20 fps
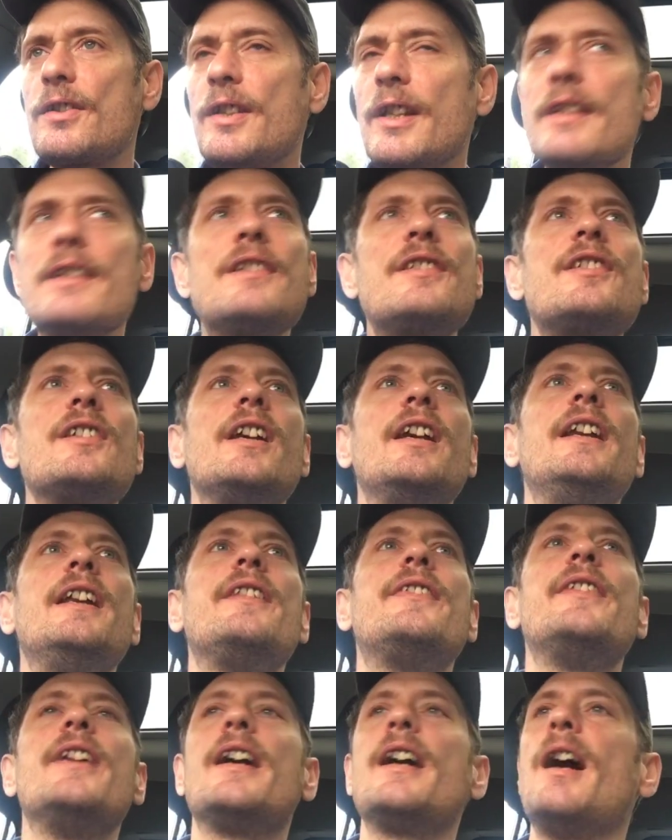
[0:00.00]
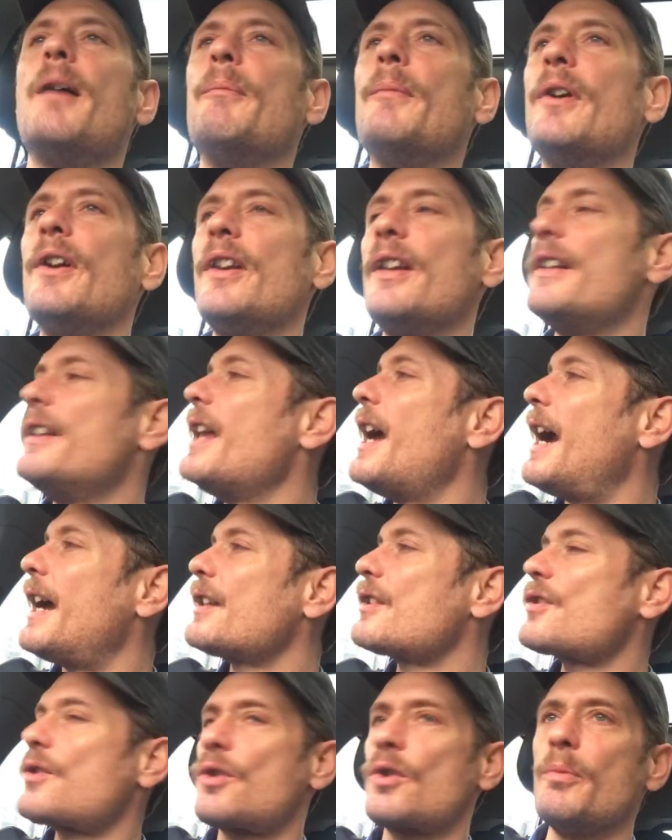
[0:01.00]
Didn't see anything I'm really
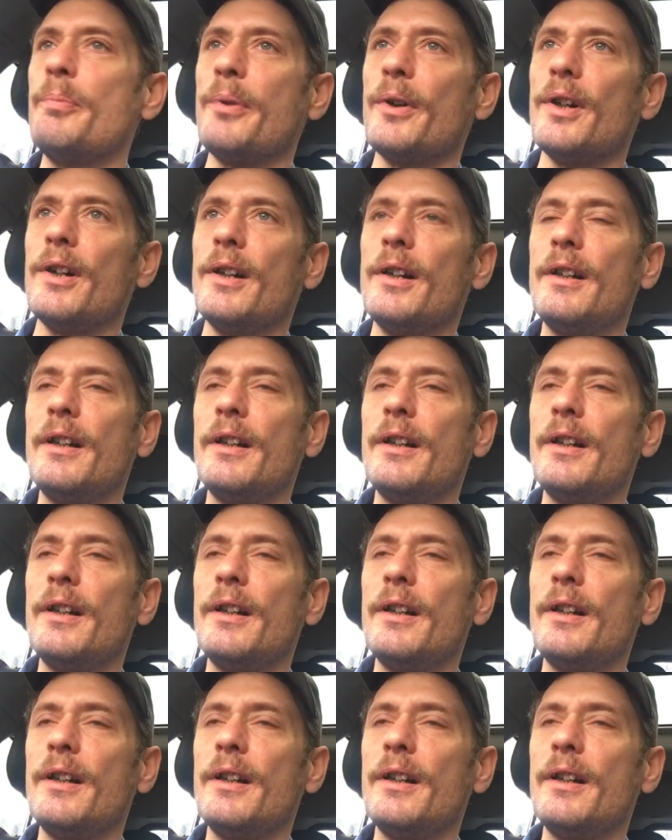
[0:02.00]
that super